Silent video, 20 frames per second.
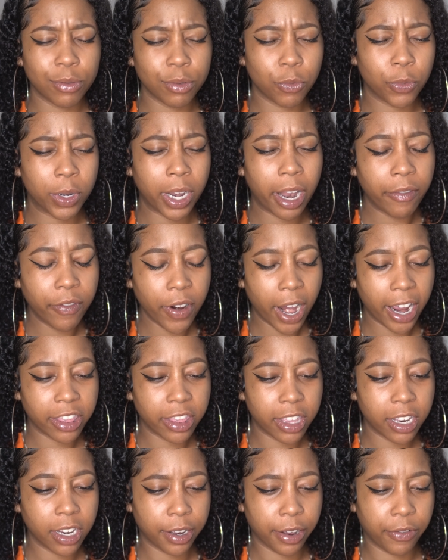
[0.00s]
whenever I
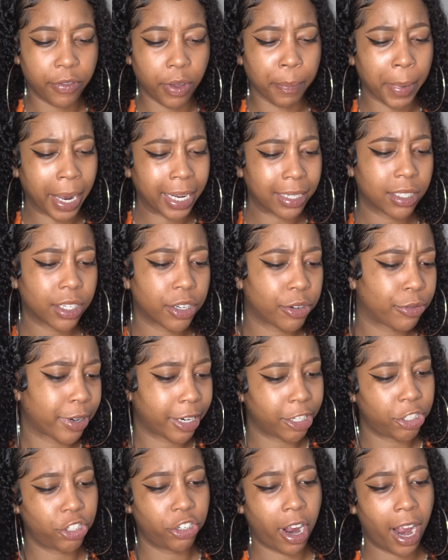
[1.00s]
think of a Mexican
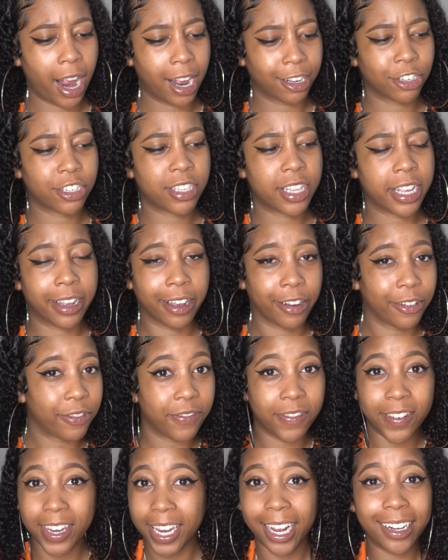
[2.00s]
restaurant, I just think of
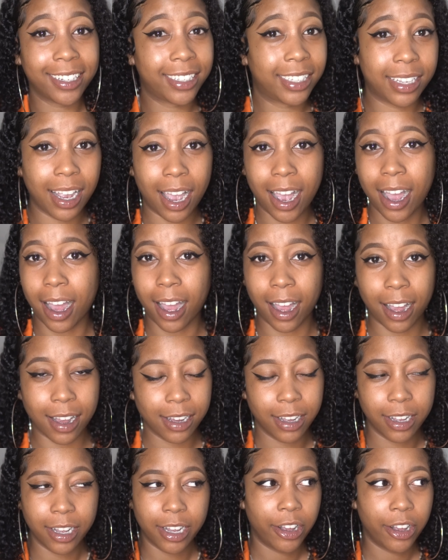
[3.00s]
fiesta,